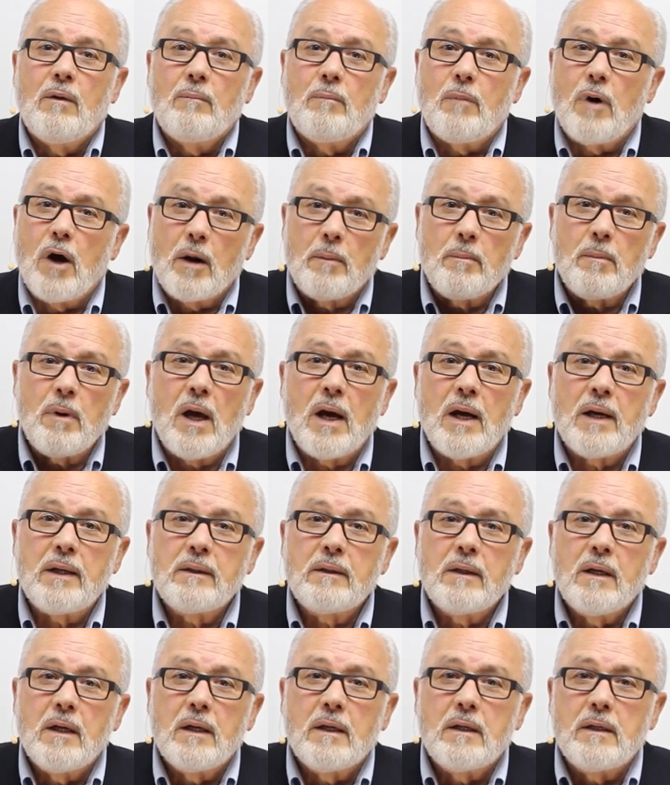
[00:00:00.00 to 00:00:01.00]
Bottom line,
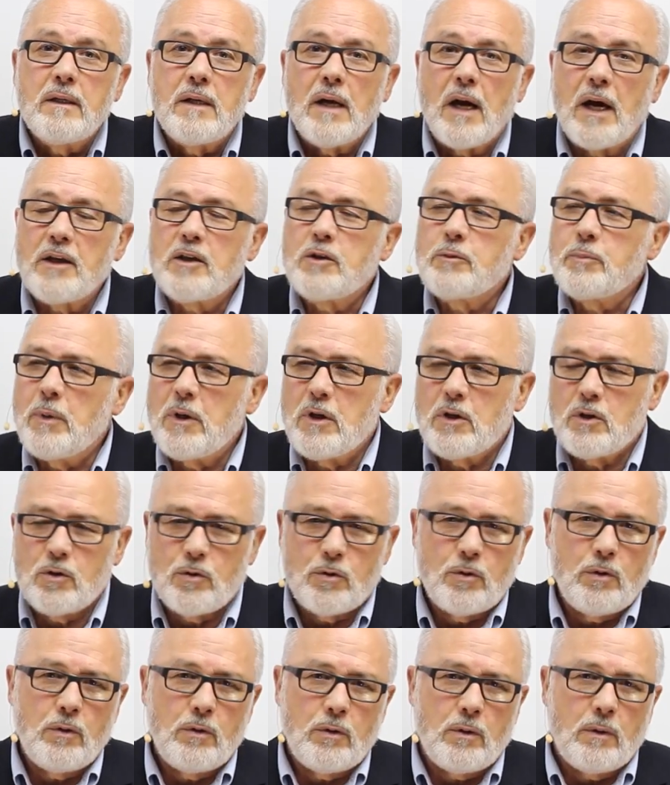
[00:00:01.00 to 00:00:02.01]
God speaks
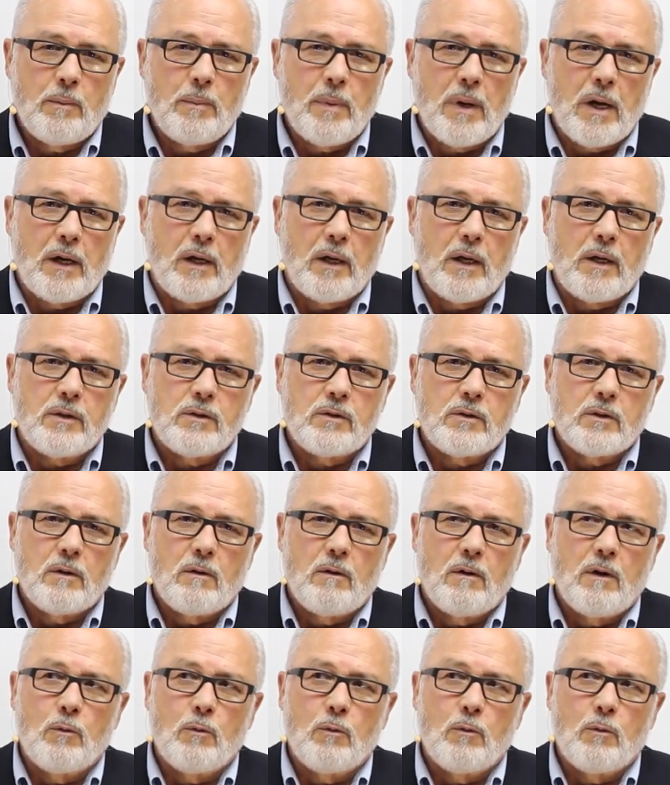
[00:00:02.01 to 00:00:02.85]
truth about us